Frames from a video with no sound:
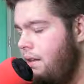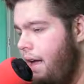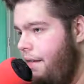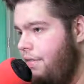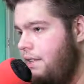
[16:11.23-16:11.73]

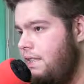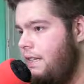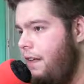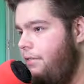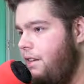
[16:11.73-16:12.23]
Yeah, this is
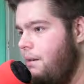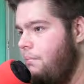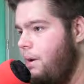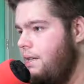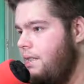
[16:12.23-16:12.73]
definitely
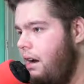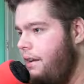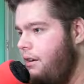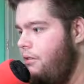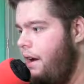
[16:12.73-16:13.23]
compressed
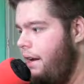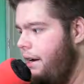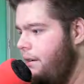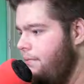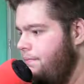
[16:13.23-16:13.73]
audio right
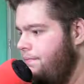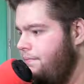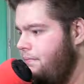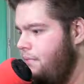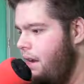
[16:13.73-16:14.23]
here.
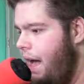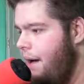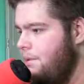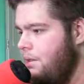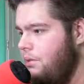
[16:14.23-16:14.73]

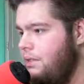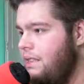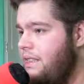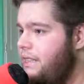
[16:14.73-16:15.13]
Absolutely,